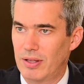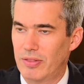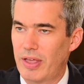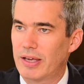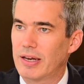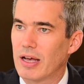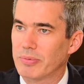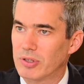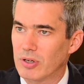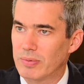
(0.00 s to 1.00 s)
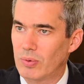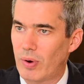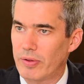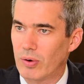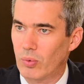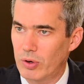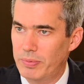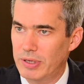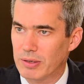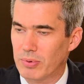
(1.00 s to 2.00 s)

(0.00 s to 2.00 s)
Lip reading: They can help determine whether it would be an